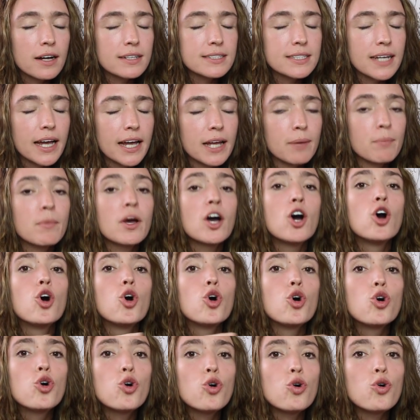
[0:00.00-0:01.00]
type
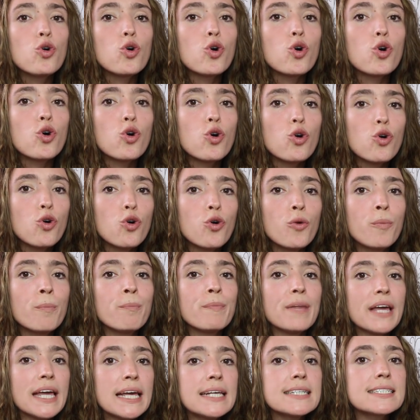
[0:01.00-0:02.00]

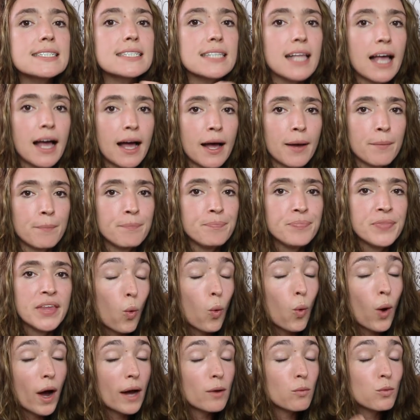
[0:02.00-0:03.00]
Hukum Islam,
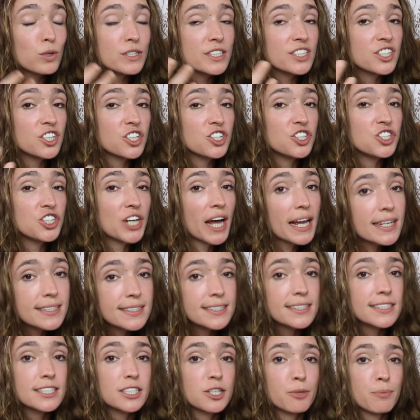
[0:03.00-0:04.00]
what was
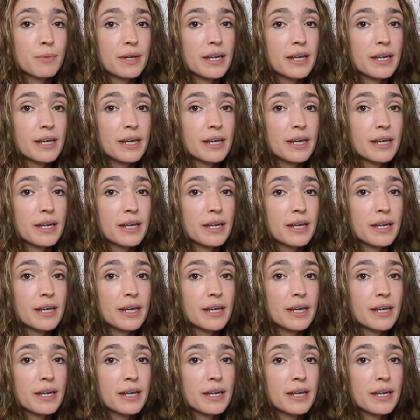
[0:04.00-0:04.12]
suggested to